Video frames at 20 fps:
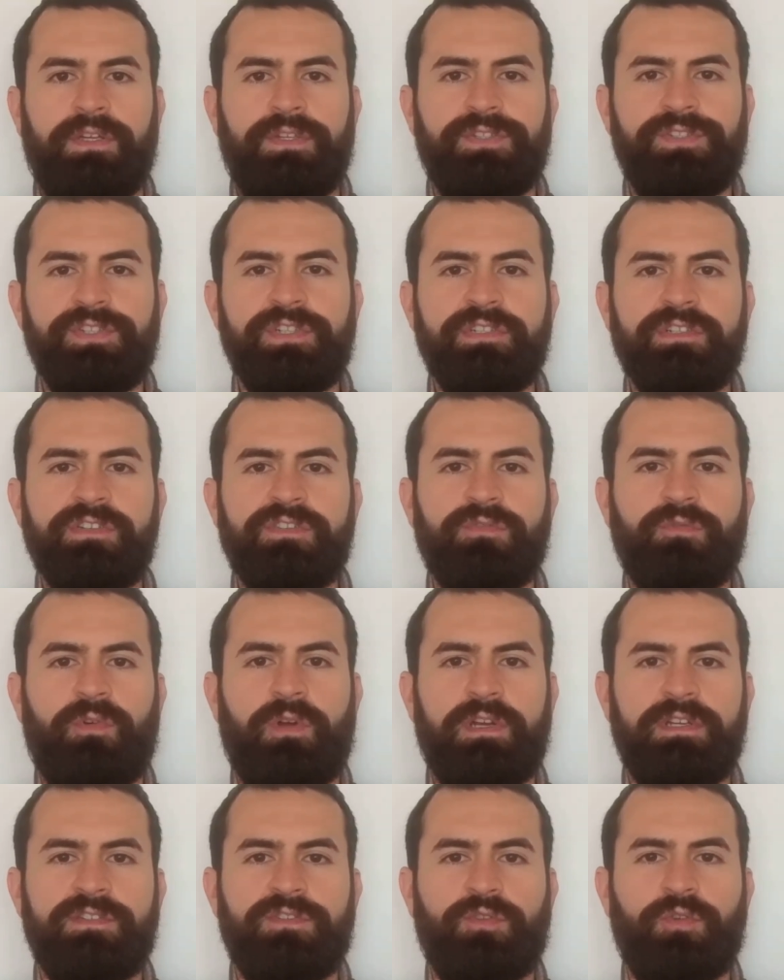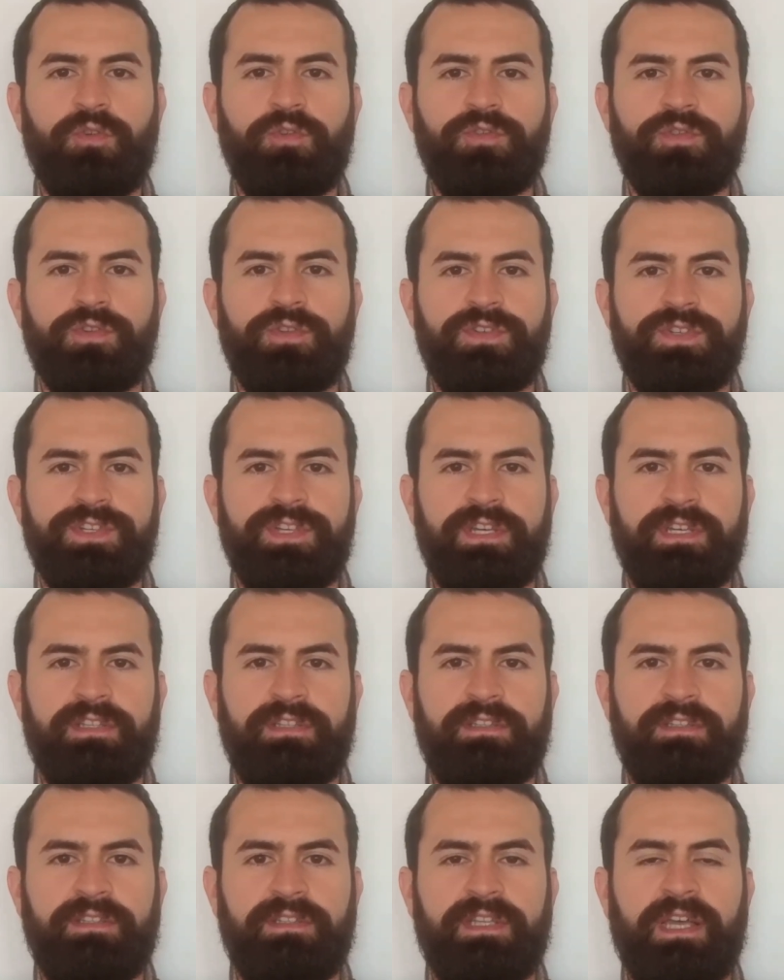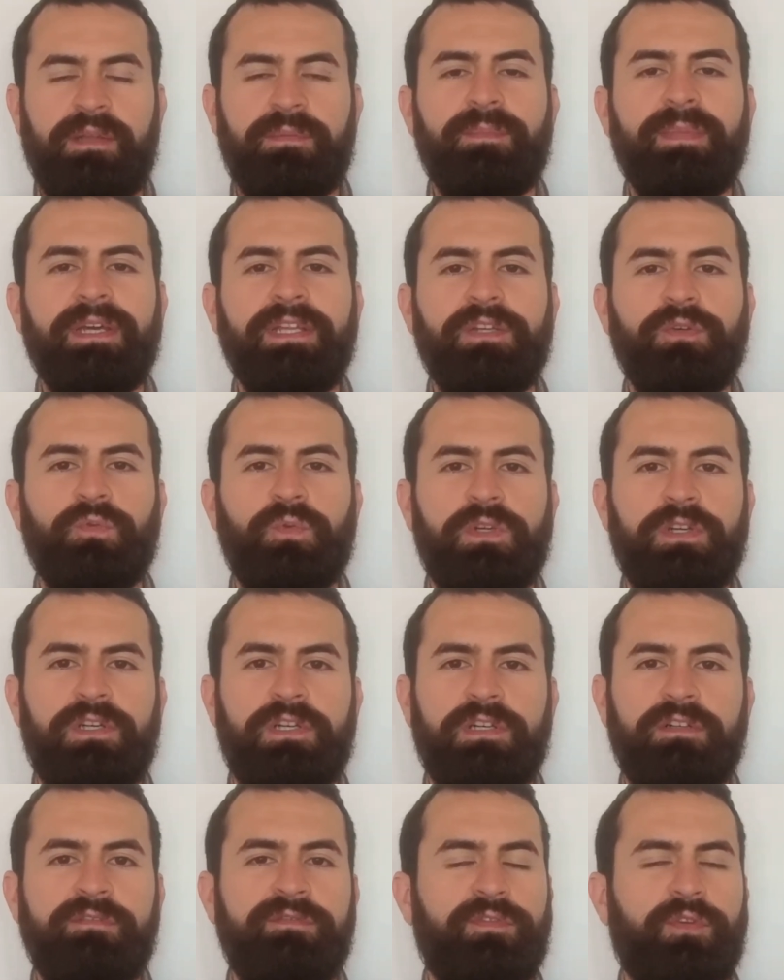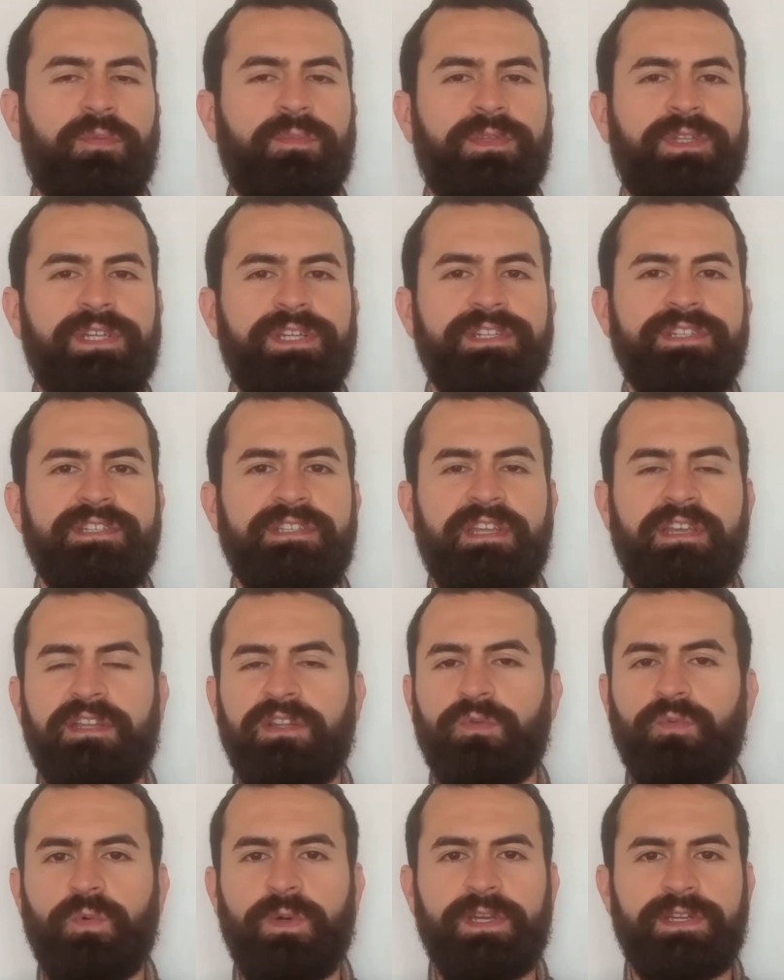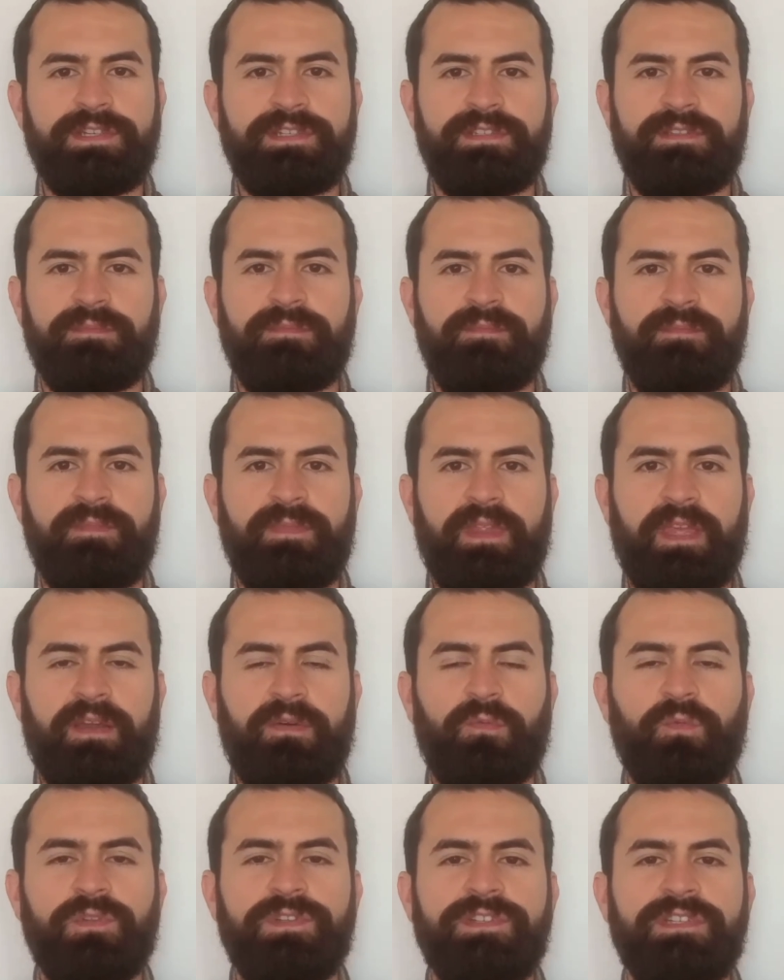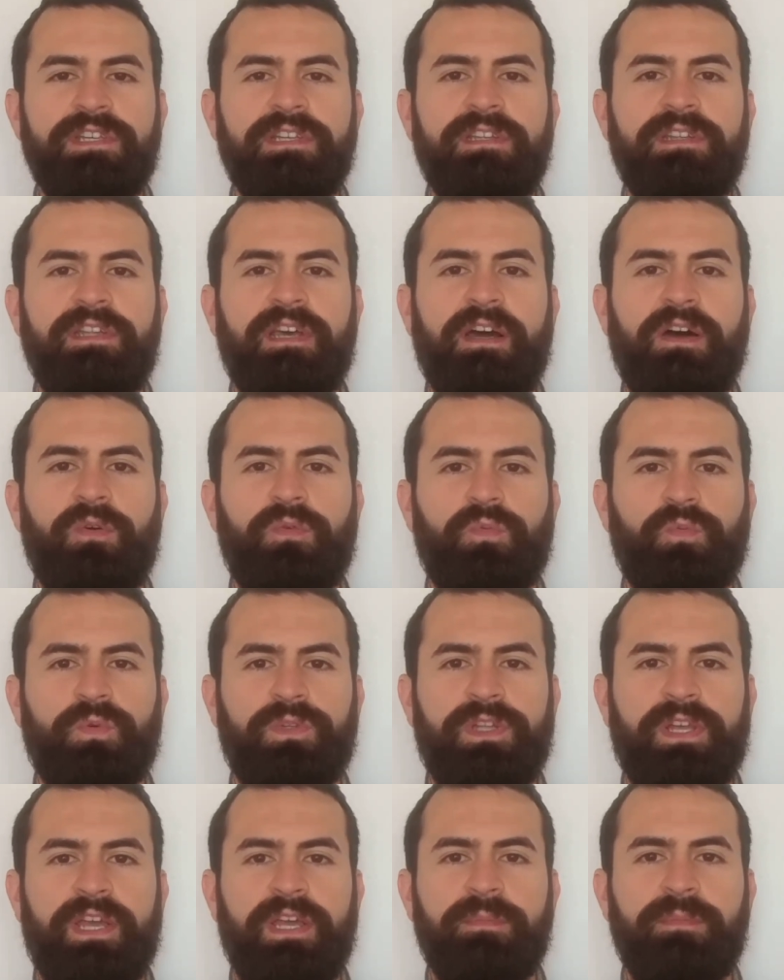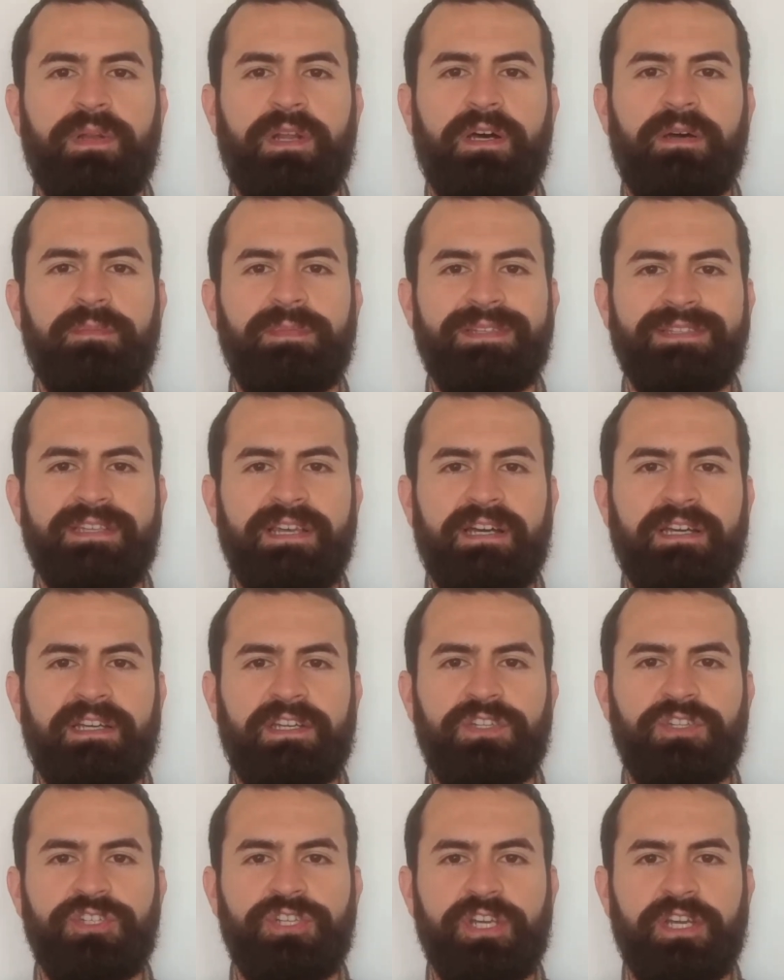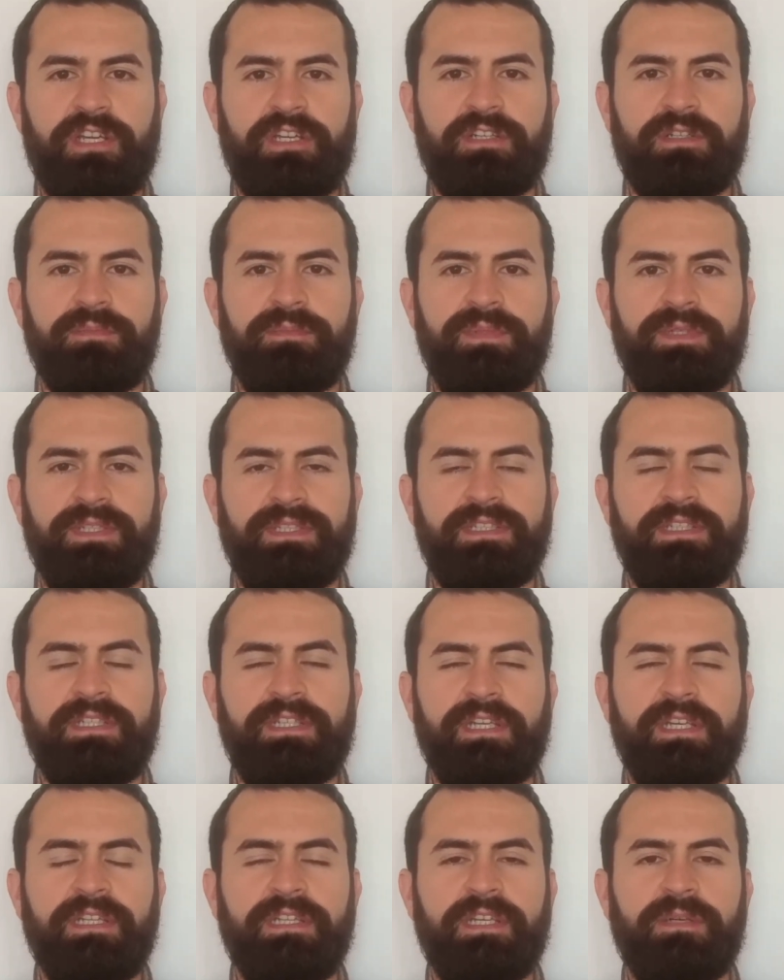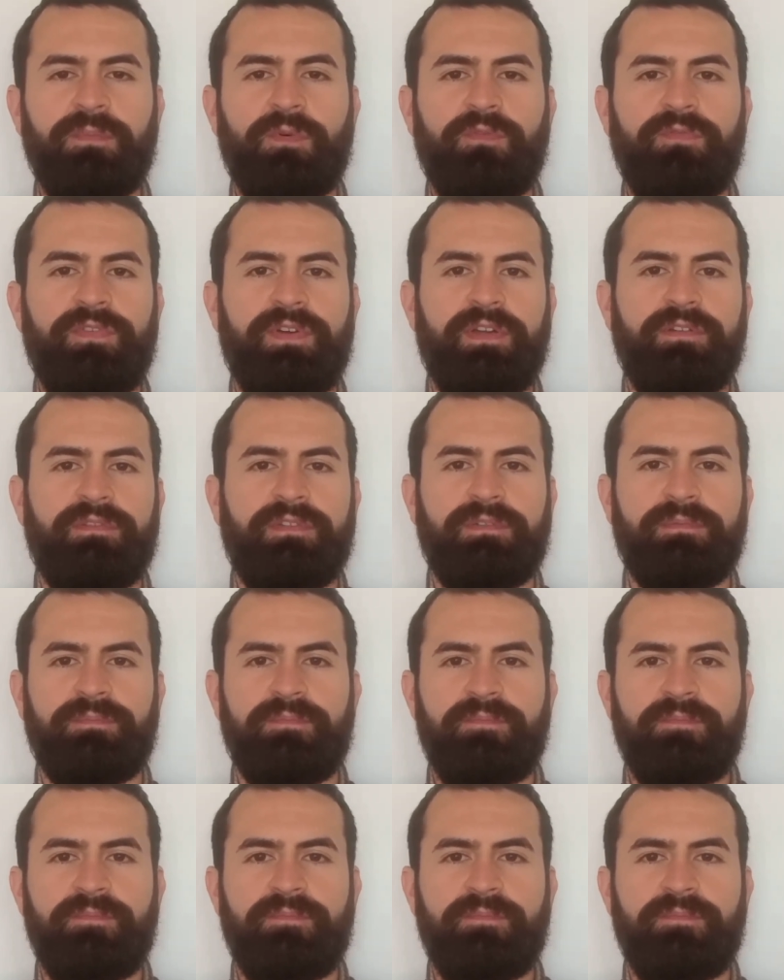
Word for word: Jesus Christ also said that many will come from the east and the west, and will sit down with Abraham, Isaac, and Jacob in the kingdom of heaven.